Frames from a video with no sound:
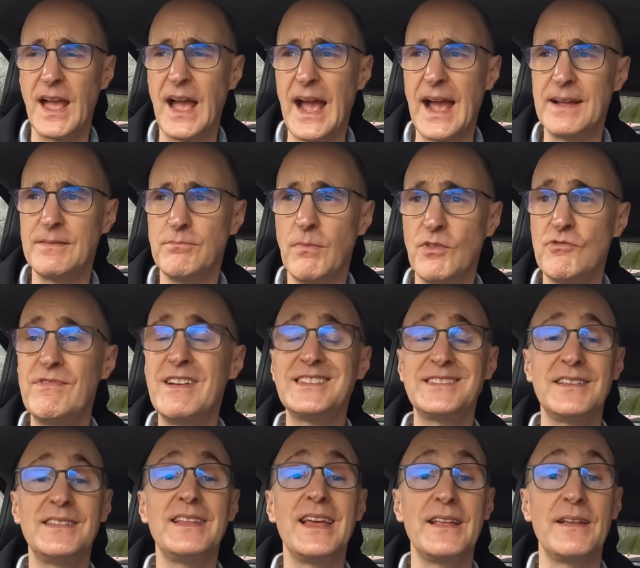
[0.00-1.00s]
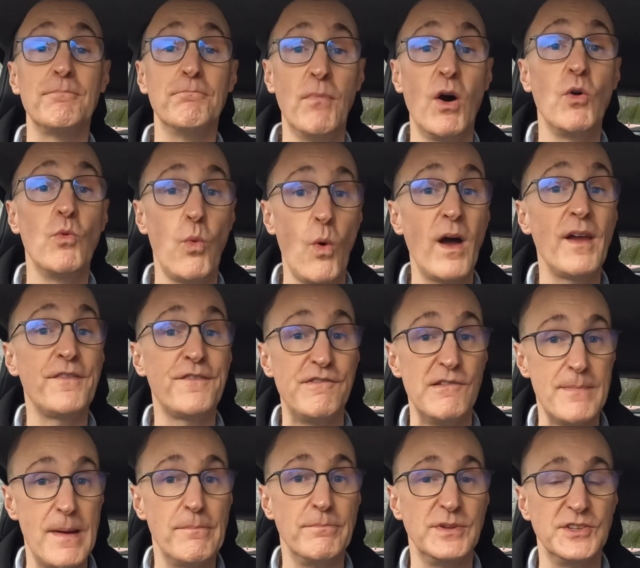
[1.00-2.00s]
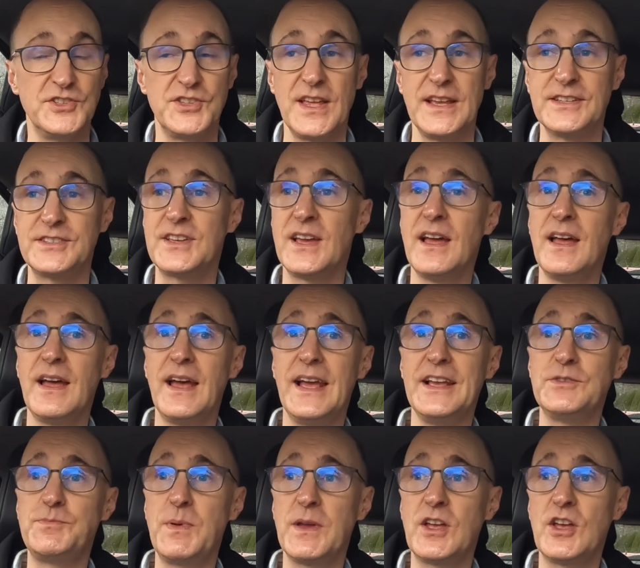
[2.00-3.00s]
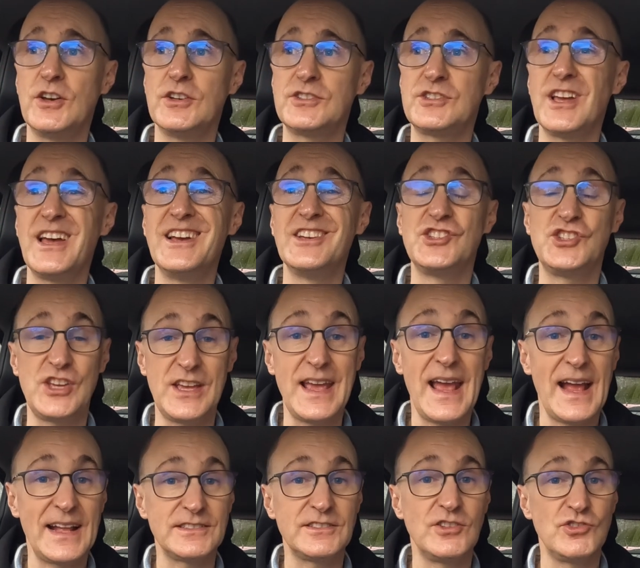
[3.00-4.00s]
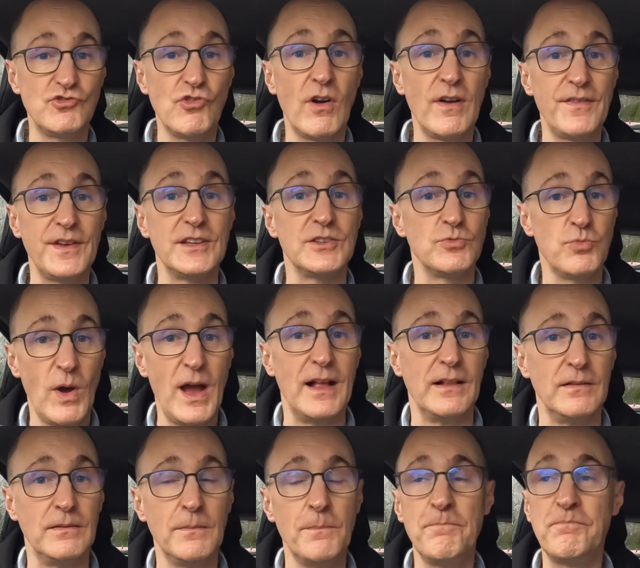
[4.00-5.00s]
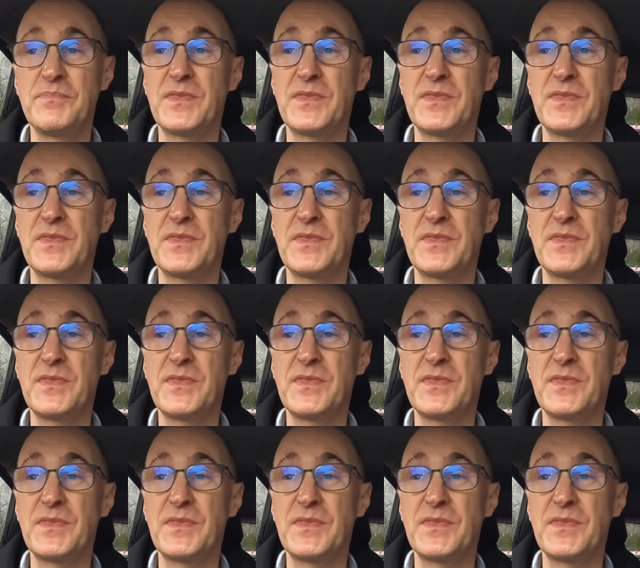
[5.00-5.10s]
And the reason my wife remembers this is because she had to drive it as well.